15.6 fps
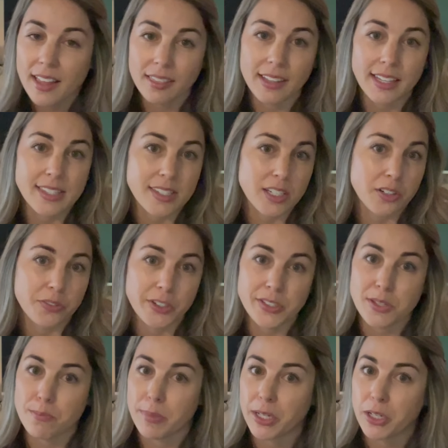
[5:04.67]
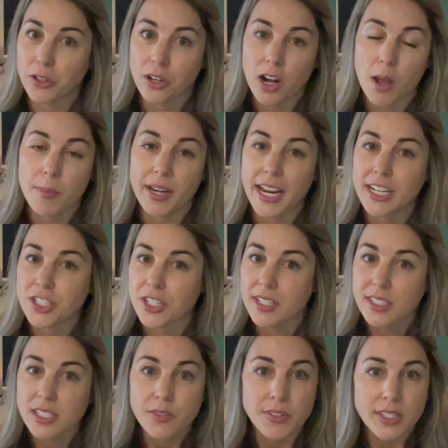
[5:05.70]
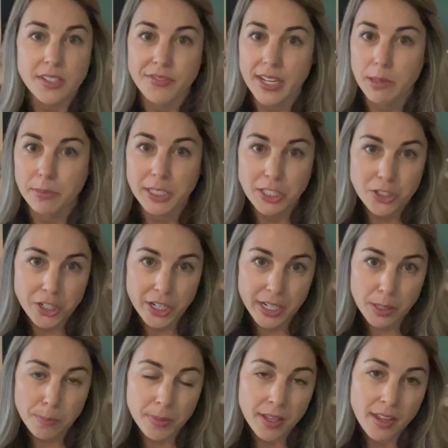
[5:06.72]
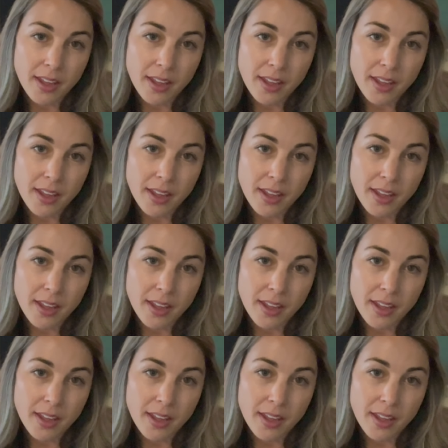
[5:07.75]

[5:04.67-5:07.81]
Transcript: Let's look for some bigger accommodations if it's a family trip.